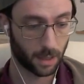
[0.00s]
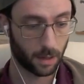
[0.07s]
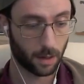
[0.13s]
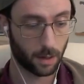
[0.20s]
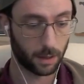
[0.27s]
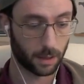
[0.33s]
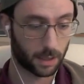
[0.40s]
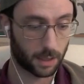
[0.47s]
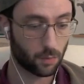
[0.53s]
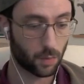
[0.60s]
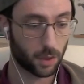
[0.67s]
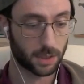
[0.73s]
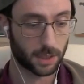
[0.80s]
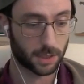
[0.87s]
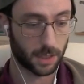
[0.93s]
And the king
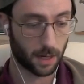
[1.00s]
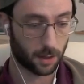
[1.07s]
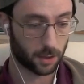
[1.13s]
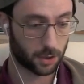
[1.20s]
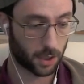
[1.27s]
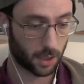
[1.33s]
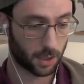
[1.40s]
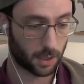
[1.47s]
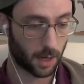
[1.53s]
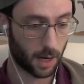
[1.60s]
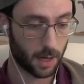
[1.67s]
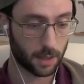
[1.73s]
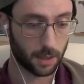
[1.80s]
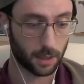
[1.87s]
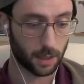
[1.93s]
wants to stay out of check.
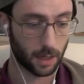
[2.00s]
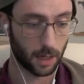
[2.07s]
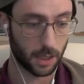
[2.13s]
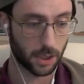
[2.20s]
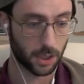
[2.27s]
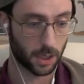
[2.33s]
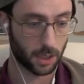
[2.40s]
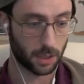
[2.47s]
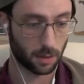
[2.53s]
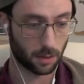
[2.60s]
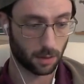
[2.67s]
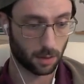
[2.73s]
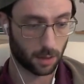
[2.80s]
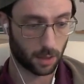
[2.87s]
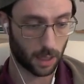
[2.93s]
Anything to get out of check here.
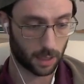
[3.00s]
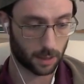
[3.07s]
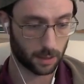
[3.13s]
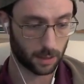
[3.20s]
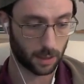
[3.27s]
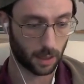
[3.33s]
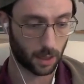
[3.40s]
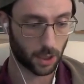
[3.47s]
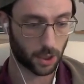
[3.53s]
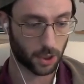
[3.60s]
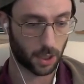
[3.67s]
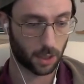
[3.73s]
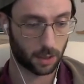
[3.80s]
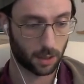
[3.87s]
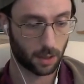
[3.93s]
Anything to get out of
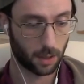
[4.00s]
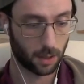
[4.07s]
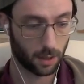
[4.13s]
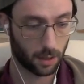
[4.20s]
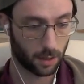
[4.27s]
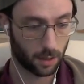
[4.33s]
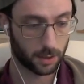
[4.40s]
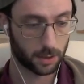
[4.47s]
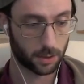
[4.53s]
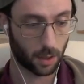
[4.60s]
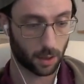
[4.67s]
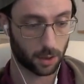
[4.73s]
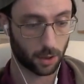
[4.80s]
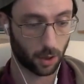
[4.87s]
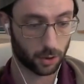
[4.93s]
check.
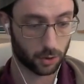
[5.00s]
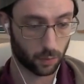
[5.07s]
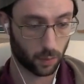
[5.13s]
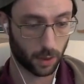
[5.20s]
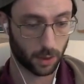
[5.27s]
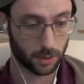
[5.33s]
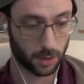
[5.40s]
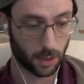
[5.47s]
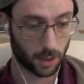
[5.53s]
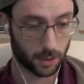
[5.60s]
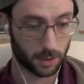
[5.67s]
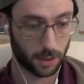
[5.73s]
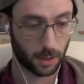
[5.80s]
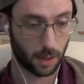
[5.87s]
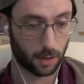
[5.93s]
Dark square is nice
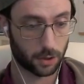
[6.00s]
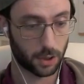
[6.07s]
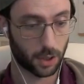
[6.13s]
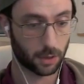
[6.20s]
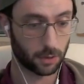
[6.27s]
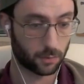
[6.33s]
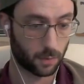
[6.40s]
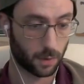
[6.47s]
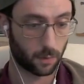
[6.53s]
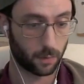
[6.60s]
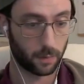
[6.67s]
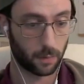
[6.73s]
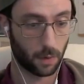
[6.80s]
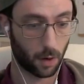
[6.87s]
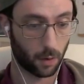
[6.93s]
to out of check as well.
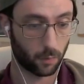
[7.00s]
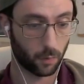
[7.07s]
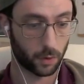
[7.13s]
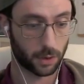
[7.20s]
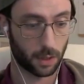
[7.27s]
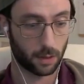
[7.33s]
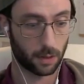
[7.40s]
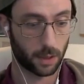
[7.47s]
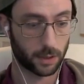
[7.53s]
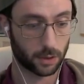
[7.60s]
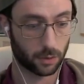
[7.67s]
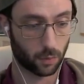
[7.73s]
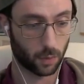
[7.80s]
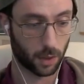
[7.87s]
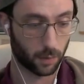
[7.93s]
Our rook's on a light
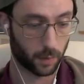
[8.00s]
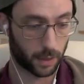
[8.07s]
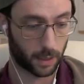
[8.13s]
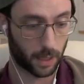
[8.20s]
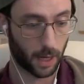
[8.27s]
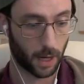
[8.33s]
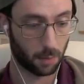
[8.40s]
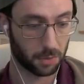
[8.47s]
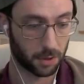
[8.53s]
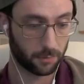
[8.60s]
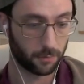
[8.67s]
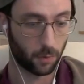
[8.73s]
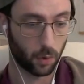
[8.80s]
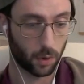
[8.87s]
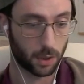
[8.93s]
square, we can't be
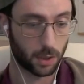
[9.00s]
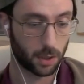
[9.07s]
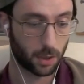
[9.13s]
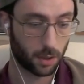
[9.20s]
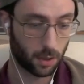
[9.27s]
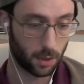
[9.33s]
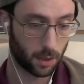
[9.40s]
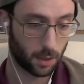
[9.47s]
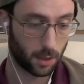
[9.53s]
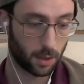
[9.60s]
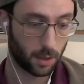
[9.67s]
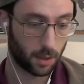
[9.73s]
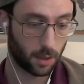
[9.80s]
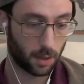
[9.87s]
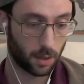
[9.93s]
forked.
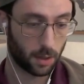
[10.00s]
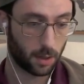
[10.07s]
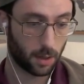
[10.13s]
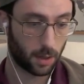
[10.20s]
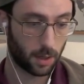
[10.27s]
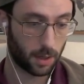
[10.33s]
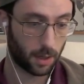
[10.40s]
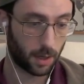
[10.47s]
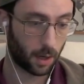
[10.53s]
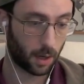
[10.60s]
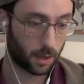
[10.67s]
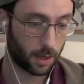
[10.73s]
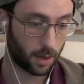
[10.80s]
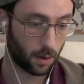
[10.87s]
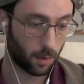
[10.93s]
And
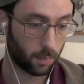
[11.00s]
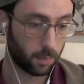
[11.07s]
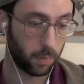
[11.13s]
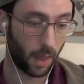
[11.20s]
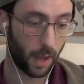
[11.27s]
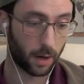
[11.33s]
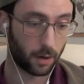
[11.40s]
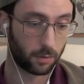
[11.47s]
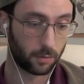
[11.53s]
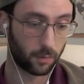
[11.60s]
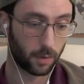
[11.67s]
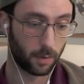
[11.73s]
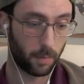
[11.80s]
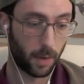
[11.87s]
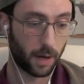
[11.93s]
here, black goes for
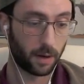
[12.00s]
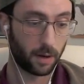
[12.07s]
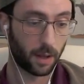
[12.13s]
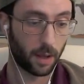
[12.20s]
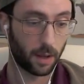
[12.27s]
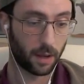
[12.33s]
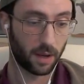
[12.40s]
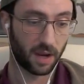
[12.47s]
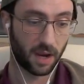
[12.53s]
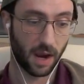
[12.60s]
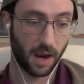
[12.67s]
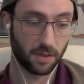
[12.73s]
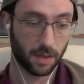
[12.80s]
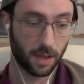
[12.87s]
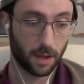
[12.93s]
the mating net. And
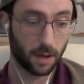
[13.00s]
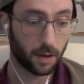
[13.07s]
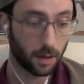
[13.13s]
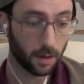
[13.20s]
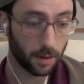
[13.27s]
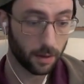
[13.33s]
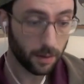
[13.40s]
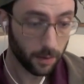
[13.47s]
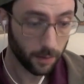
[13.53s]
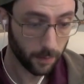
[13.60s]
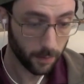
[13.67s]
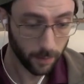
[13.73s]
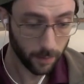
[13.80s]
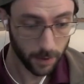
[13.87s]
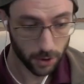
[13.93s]
can they?
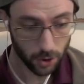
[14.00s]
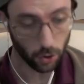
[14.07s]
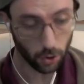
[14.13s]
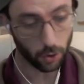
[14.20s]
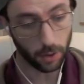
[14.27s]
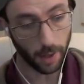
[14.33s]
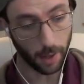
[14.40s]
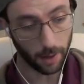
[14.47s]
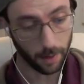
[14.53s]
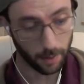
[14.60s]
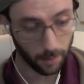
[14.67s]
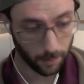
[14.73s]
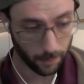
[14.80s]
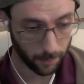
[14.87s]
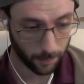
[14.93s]
Should they?
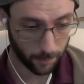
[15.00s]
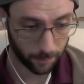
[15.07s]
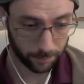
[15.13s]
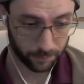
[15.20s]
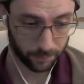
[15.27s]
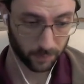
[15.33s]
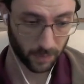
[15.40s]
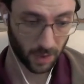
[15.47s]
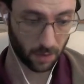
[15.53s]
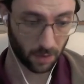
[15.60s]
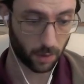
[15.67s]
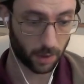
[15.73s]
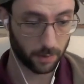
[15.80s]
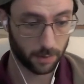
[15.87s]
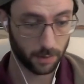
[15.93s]

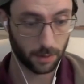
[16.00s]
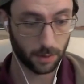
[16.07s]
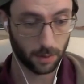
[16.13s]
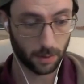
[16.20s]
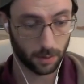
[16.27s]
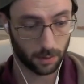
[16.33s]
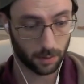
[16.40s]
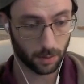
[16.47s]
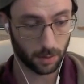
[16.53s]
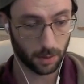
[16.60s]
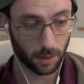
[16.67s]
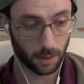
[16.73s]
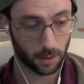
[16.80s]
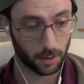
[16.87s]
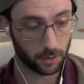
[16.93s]
Right? Do
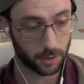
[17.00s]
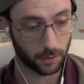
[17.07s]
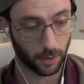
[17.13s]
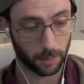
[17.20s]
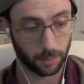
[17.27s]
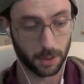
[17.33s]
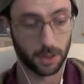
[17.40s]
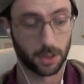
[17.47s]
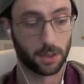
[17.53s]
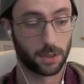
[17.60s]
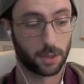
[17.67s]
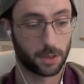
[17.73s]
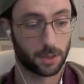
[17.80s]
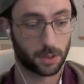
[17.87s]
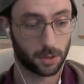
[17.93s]
they use the right
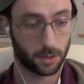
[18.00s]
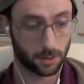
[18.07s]
piece?